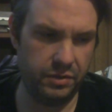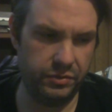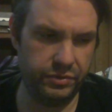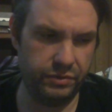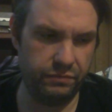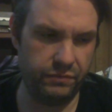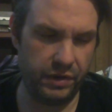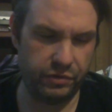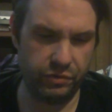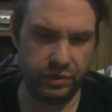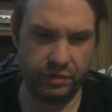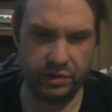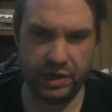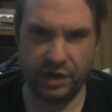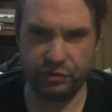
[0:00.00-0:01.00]
a veteran
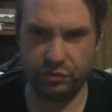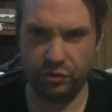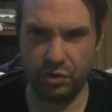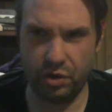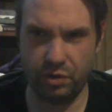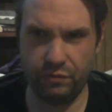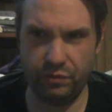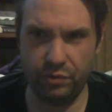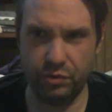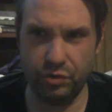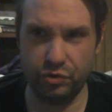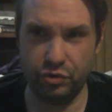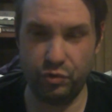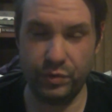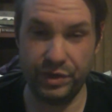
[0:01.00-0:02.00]
of the National Guard
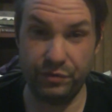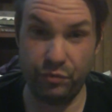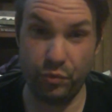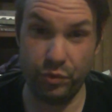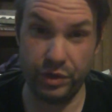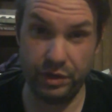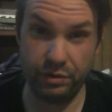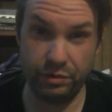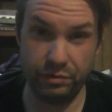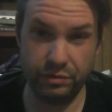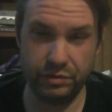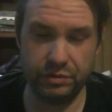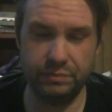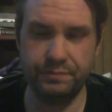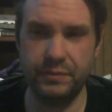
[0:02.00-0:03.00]
for 24
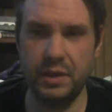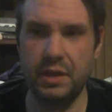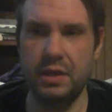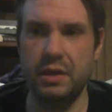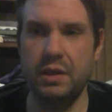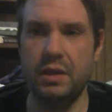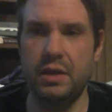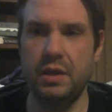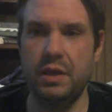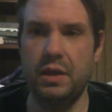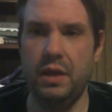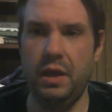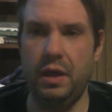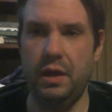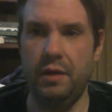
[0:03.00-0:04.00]
years.
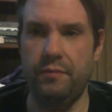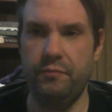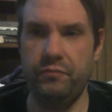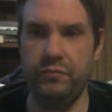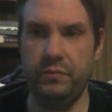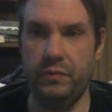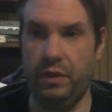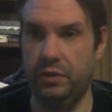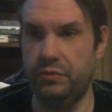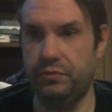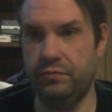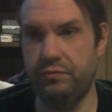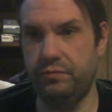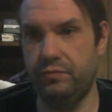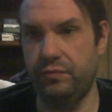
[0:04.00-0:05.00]
As
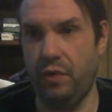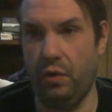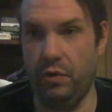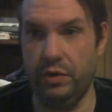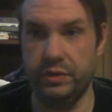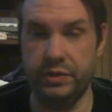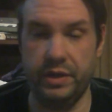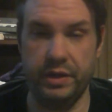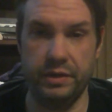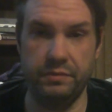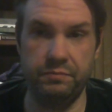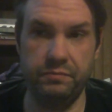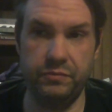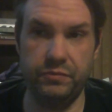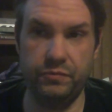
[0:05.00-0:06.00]
far as
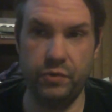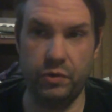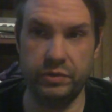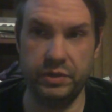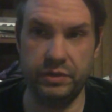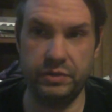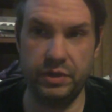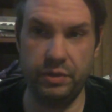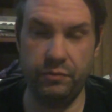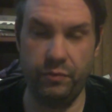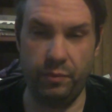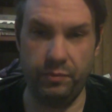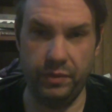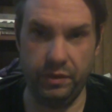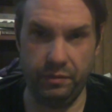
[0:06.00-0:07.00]
I see
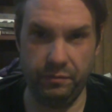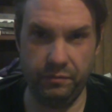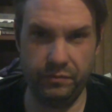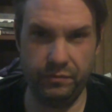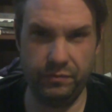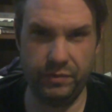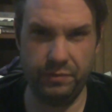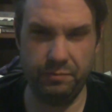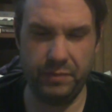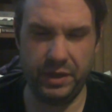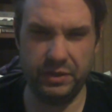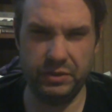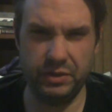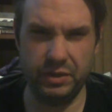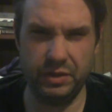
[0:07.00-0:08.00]
from the
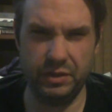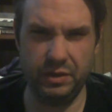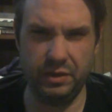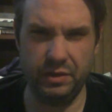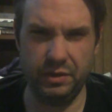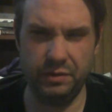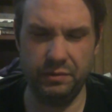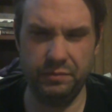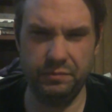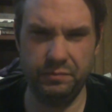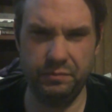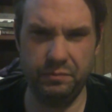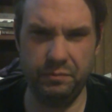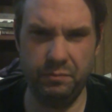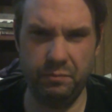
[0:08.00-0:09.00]
basic
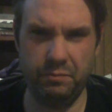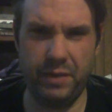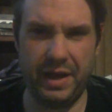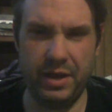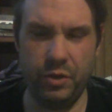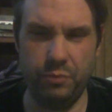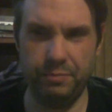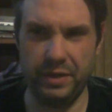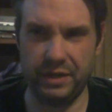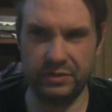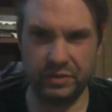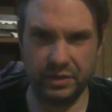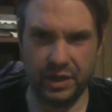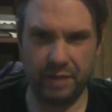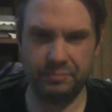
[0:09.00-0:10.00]
biopic
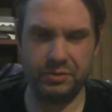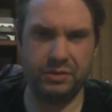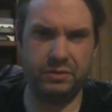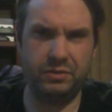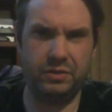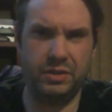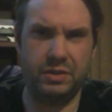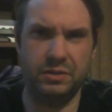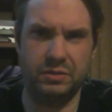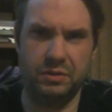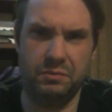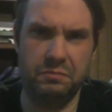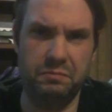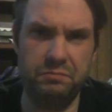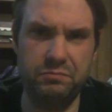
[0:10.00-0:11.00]
synopsis, he is a
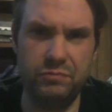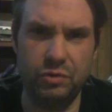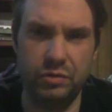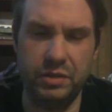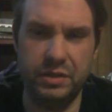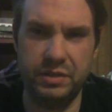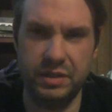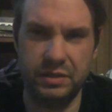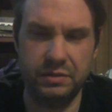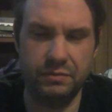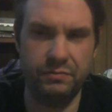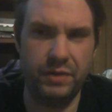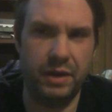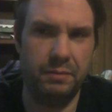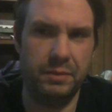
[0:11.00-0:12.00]
good and
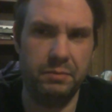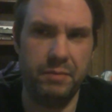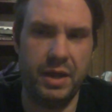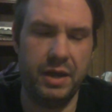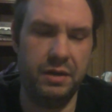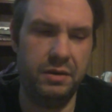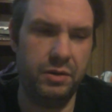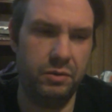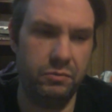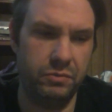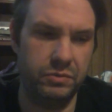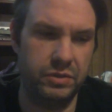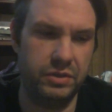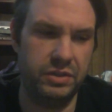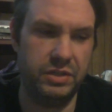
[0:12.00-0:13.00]
decent family man. He
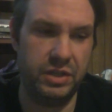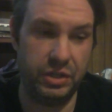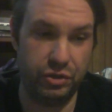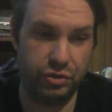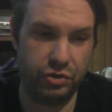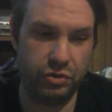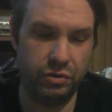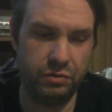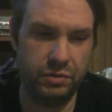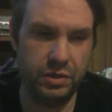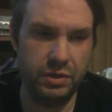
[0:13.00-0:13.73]
was a teacher